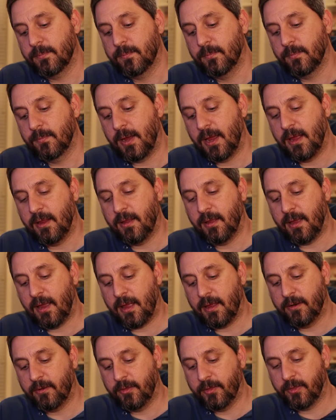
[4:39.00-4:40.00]

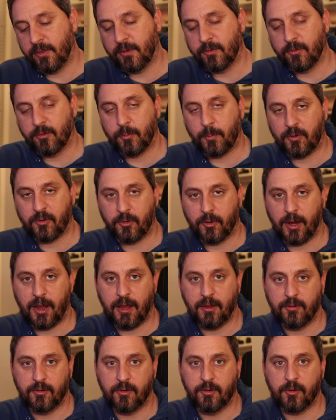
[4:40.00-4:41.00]
handling things as special
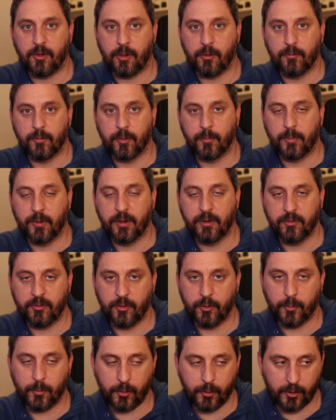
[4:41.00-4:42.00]
cases all over the place in
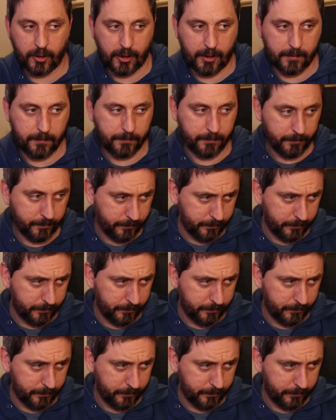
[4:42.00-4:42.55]
your program,